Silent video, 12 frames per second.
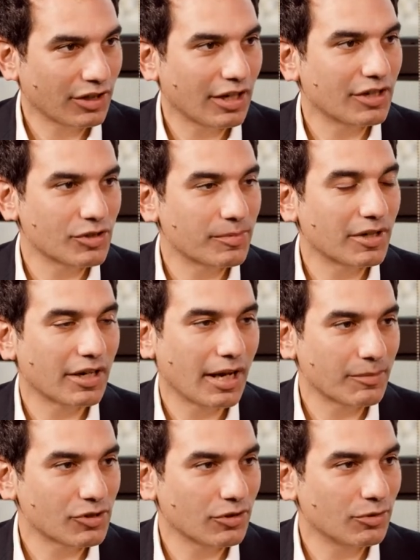and it's been an
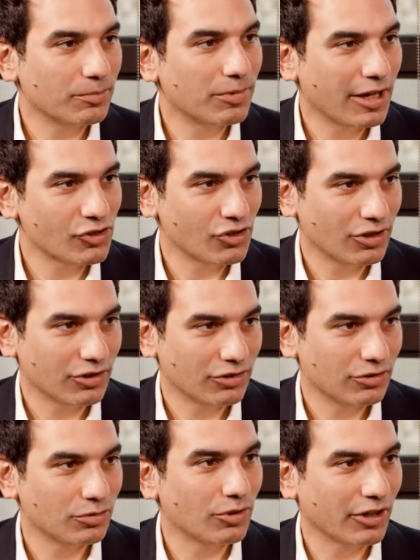absolute pleasure
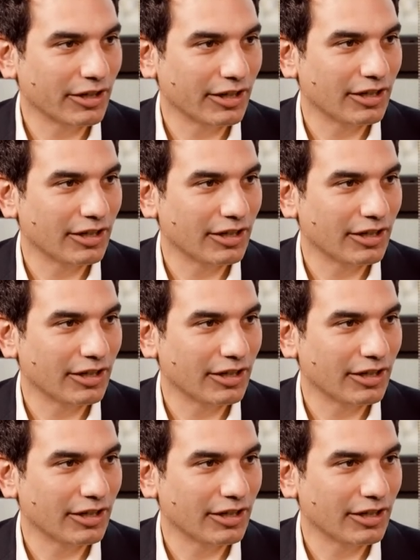to work in